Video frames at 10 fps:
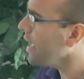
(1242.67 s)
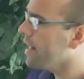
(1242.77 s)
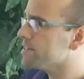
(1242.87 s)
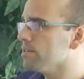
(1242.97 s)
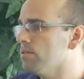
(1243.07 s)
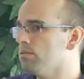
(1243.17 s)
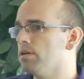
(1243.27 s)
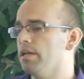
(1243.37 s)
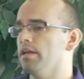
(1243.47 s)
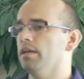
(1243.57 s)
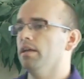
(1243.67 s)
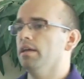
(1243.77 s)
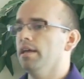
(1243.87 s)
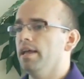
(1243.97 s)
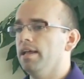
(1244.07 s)
And so
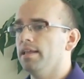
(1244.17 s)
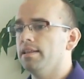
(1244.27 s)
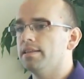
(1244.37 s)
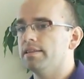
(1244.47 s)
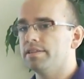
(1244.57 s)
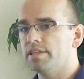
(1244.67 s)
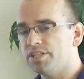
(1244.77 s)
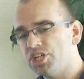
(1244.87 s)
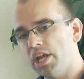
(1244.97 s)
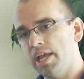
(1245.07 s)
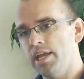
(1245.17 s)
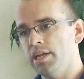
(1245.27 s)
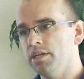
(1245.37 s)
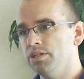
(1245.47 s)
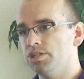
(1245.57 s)
the
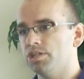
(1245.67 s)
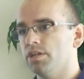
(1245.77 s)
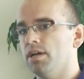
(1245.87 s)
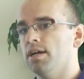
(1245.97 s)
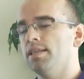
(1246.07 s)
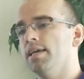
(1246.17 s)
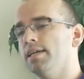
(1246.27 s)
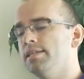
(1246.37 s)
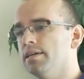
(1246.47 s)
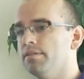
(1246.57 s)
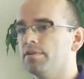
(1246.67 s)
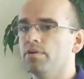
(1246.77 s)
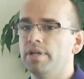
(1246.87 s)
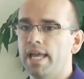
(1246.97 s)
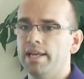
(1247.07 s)
change, the idea of
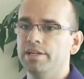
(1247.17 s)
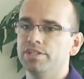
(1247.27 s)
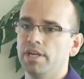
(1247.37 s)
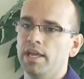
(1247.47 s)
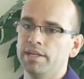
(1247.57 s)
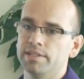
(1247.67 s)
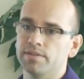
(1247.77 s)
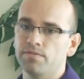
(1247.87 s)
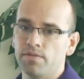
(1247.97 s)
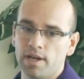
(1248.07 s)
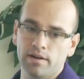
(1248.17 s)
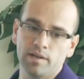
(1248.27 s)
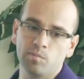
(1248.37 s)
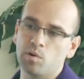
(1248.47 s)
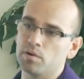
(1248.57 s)
creating change is a very
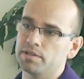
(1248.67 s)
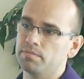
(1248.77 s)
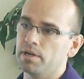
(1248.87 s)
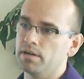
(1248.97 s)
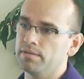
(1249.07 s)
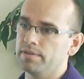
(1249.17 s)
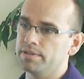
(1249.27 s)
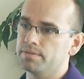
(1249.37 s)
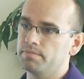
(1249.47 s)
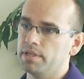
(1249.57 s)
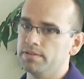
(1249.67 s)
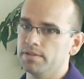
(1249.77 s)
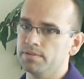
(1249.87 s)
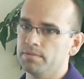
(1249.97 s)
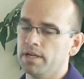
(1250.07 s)
important part of this piece
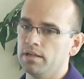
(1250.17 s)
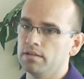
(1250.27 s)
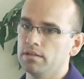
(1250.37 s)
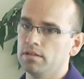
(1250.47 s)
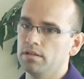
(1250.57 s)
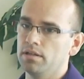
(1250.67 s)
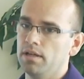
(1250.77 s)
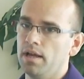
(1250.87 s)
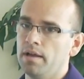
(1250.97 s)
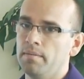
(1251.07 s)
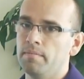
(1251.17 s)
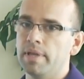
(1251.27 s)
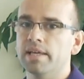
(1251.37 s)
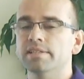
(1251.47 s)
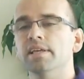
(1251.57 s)
as well.
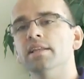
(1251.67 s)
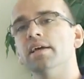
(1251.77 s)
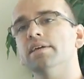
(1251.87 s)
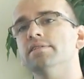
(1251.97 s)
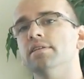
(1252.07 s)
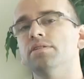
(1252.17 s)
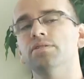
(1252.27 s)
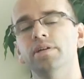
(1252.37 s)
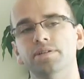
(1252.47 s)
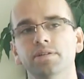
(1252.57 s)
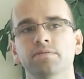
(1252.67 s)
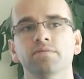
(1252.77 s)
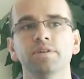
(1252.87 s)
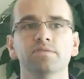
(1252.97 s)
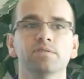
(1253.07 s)
Because again, like I said, the tradition of
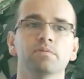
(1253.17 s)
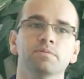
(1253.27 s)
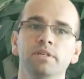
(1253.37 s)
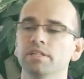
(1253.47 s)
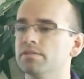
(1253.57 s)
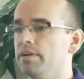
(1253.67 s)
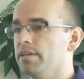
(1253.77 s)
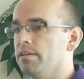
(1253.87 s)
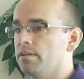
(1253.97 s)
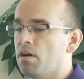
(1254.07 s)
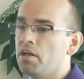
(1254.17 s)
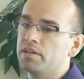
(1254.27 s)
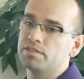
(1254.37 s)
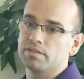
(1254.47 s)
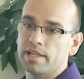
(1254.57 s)
research was we just create the
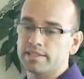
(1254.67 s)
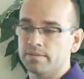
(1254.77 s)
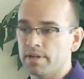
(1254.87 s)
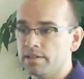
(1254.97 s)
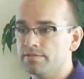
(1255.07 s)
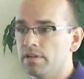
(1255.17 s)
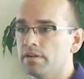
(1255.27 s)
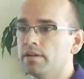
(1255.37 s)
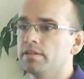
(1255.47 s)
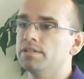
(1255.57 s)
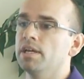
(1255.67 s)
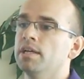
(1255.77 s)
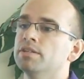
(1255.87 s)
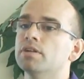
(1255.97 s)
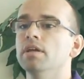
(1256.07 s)
knowledge, let someone else figure out the
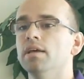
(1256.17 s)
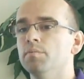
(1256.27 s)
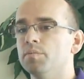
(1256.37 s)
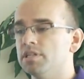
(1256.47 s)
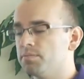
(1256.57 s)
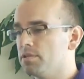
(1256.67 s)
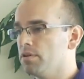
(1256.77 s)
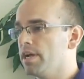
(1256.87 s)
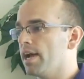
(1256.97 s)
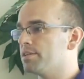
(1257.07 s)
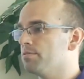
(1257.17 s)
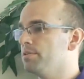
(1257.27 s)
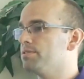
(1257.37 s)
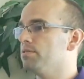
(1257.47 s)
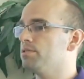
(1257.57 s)
change. Participatory action
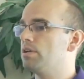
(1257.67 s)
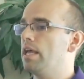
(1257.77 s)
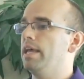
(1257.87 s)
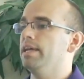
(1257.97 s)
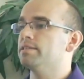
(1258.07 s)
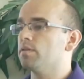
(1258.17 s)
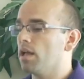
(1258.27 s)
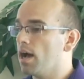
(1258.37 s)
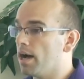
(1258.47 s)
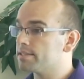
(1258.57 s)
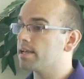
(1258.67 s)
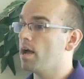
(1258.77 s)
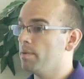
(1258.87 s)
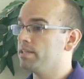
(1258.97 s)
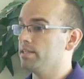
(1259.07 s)
research, it's us
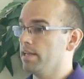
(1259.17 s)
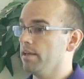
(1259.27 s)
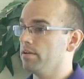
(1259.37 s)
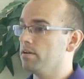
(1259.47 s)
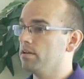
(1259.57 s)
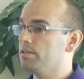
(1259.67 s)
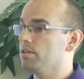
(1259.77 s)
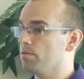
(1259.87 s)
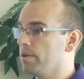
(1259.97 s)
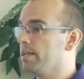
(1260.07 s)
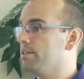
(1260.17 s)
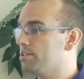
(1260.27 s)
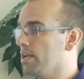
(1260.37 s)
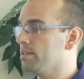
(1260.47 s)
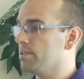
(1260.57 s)
coming together to create the
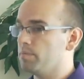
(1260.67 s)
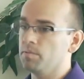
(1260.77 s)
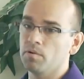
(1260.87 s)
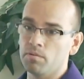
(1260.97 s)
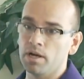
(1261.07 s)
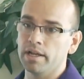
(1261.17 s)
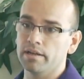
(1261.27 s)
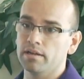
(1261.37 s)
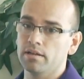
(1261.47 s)
change that people want.